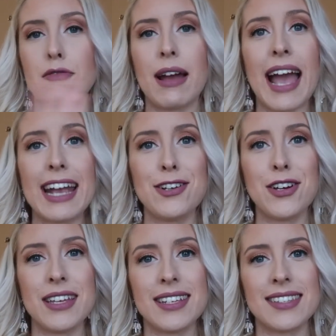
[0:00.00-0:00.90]
right, I
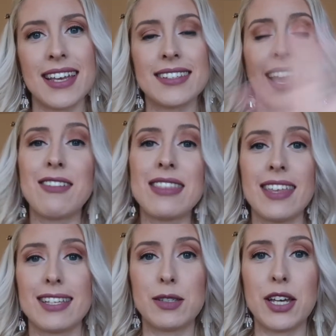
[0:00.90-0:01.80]
know these things are in
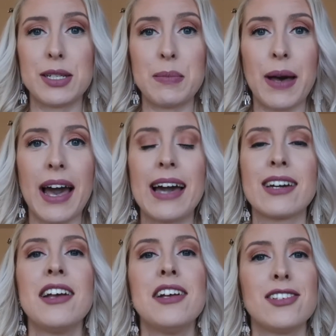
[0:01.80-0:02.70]
this certain park.